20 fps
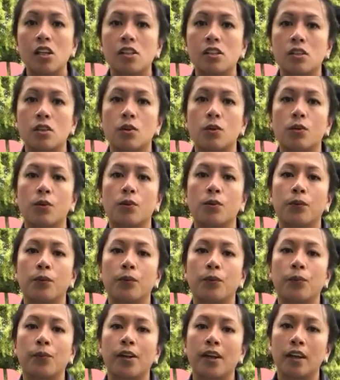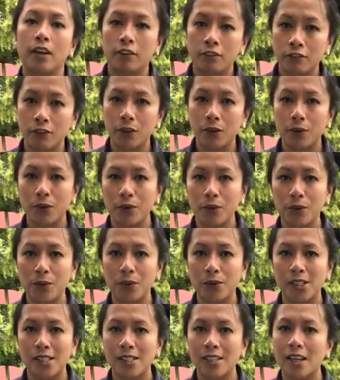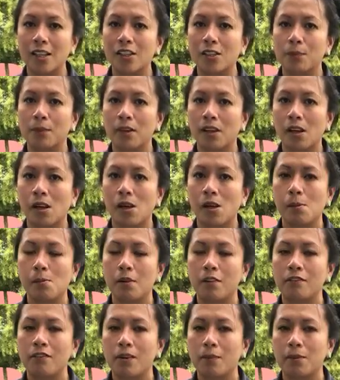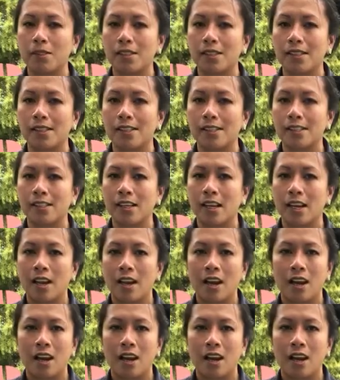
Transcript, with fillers: So if you decide to become a pharmacist,